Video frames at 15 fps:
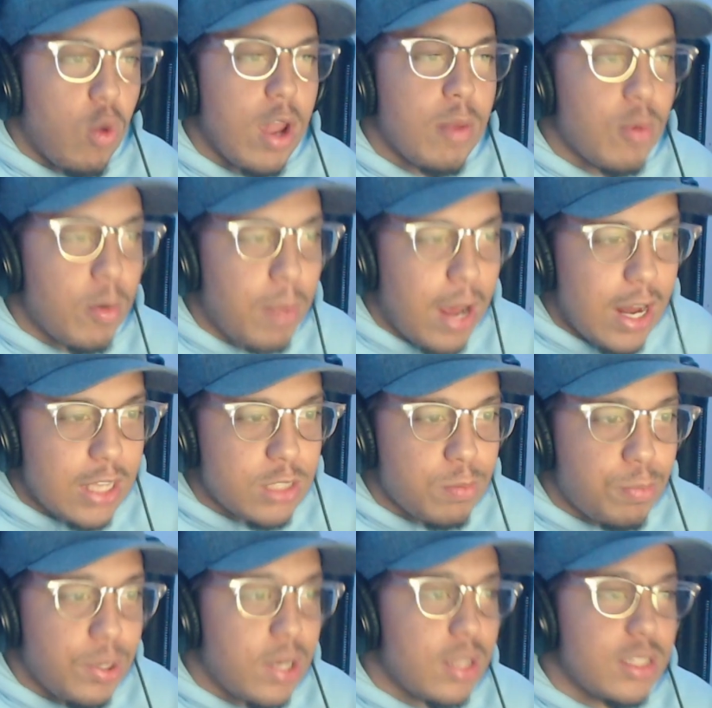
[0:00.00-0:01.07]
more badass,
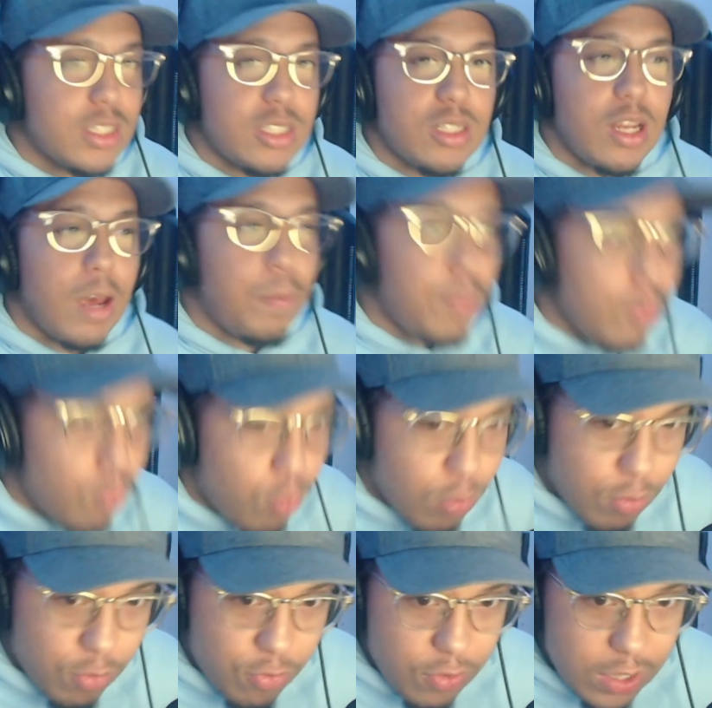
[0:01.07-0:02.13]
but
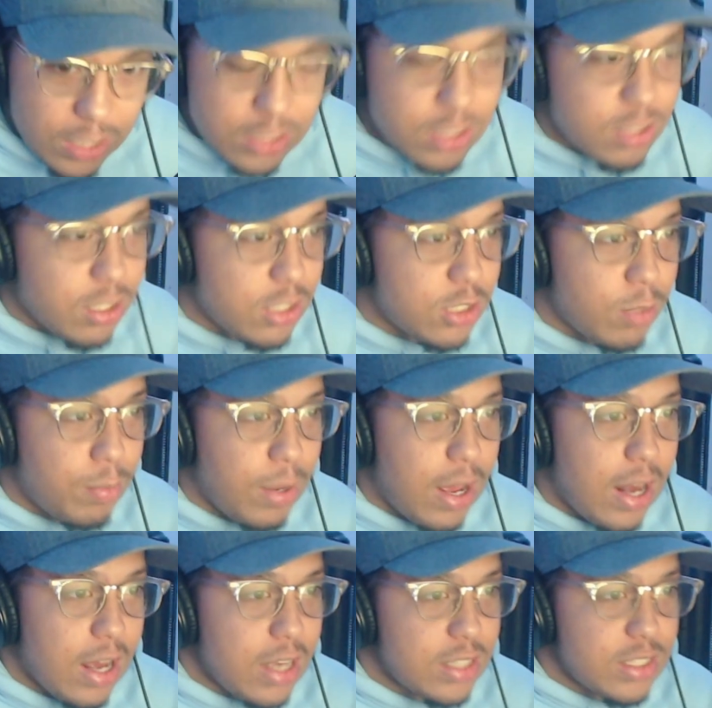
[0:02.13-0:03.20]
Steppenwolf is such a
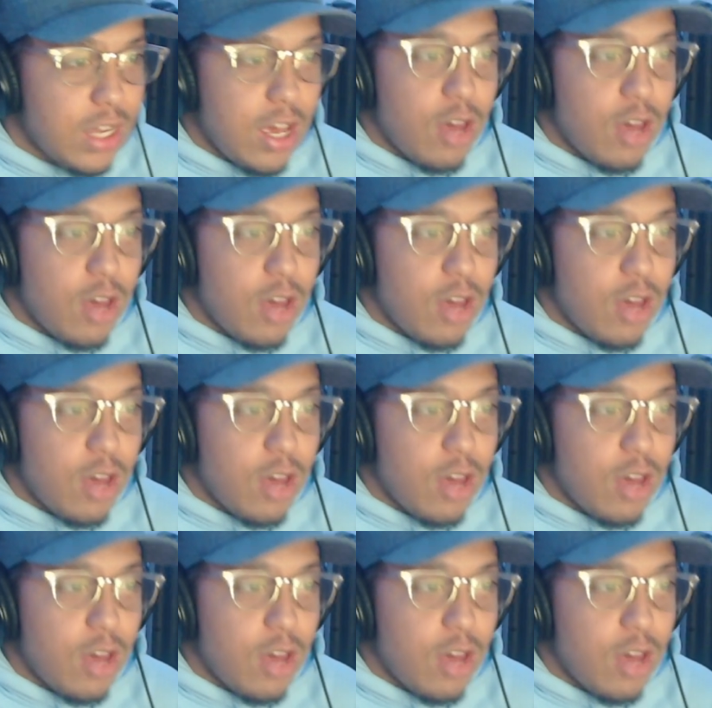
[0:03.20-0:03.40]
badass.